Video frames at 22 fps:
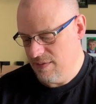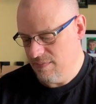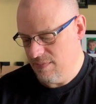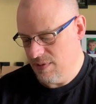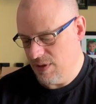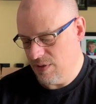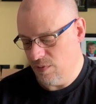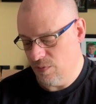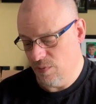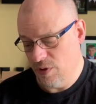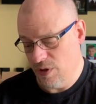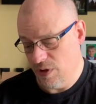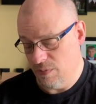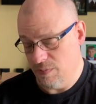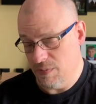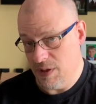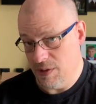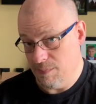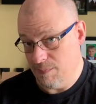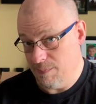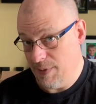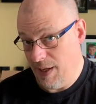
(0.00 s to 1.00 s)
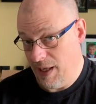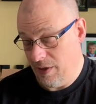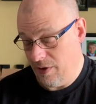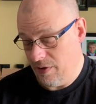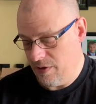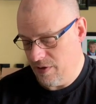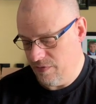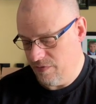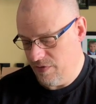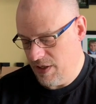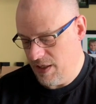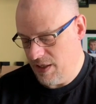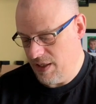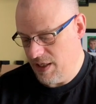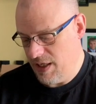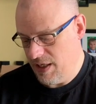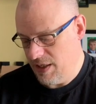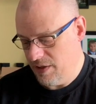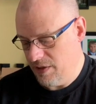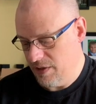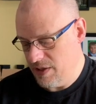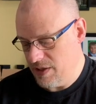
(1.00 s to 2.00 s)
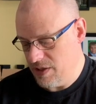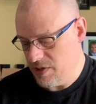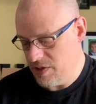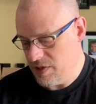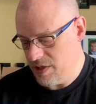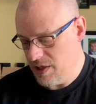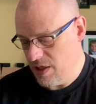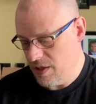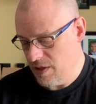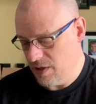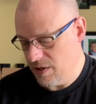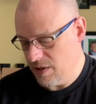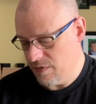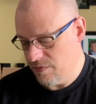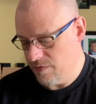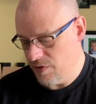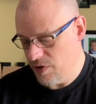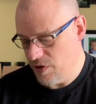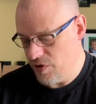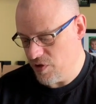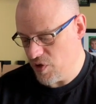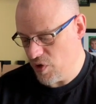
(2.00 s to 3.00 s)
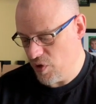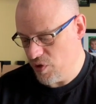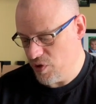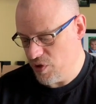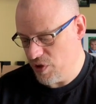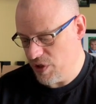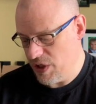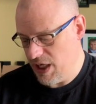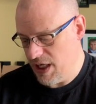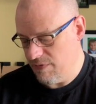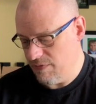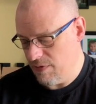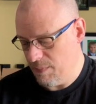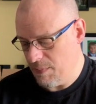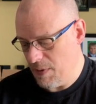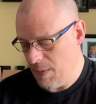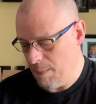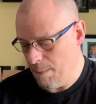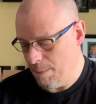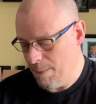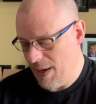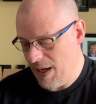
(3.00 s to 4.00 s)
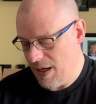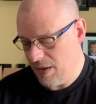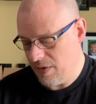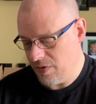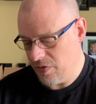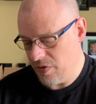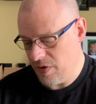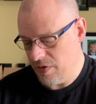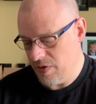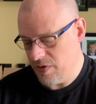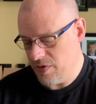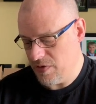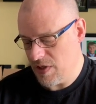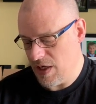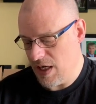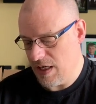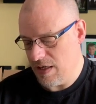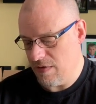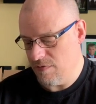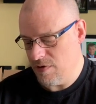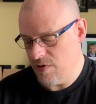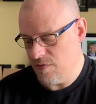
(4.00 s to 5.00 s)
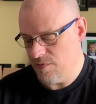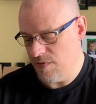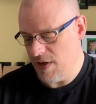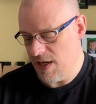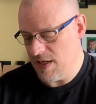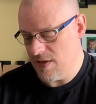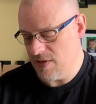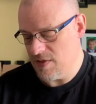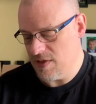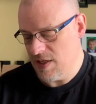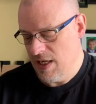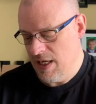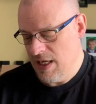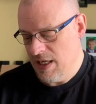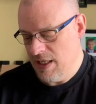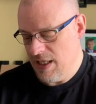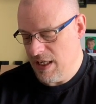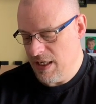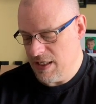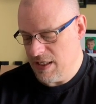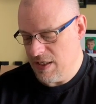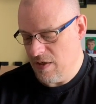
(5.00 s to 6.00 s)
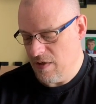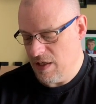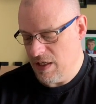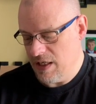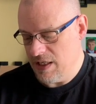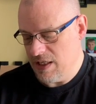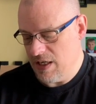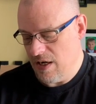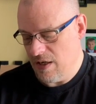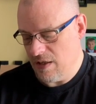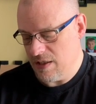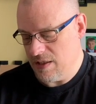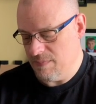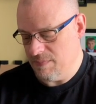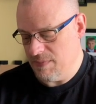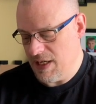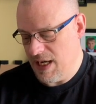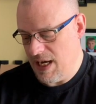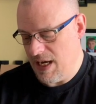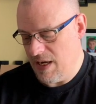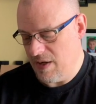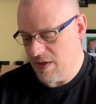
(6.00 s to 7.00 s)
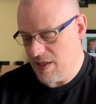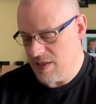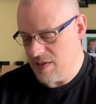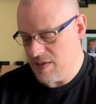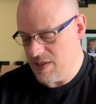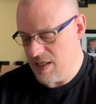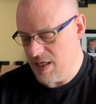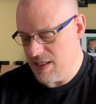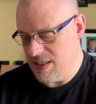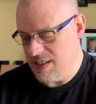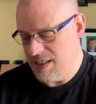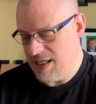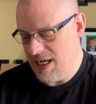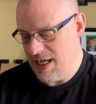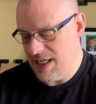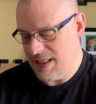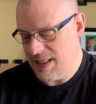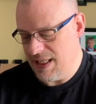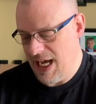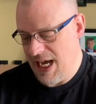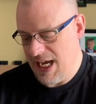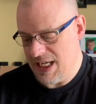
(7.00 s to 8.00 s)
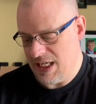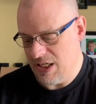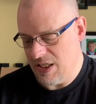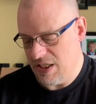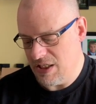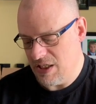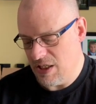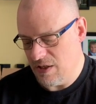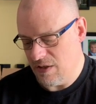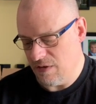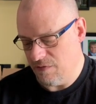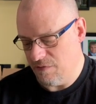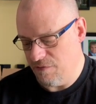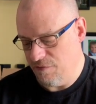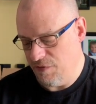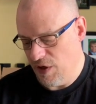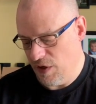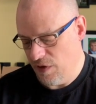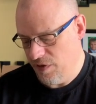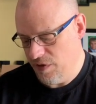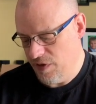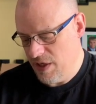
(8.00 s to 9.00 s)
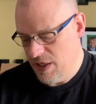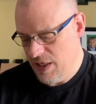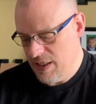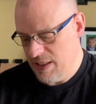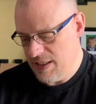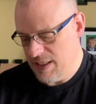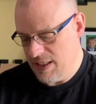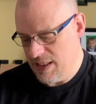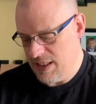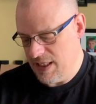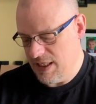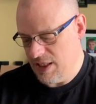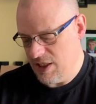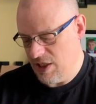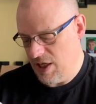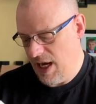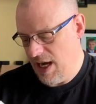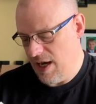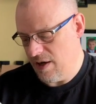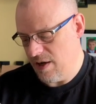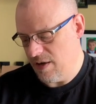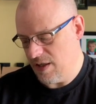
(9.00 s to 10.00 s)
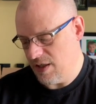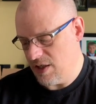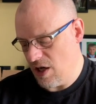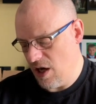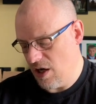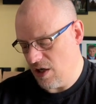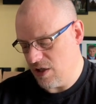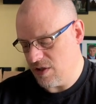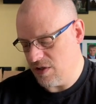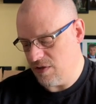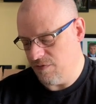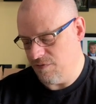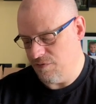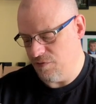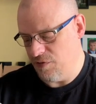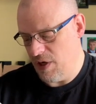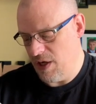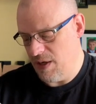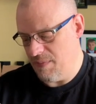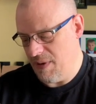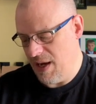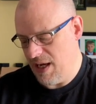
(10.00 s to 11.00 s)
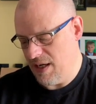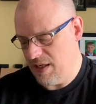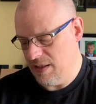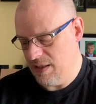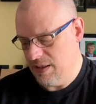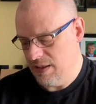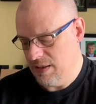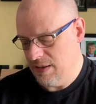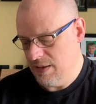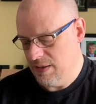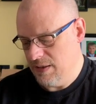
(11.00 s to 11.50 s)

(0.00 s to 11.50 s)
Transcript: But it would have been better if he had held his tongue, for the soldier gave him a box on the side of his face that nearly knocked him down and said, "Take that, you young filth, to teach you how to talk to free men."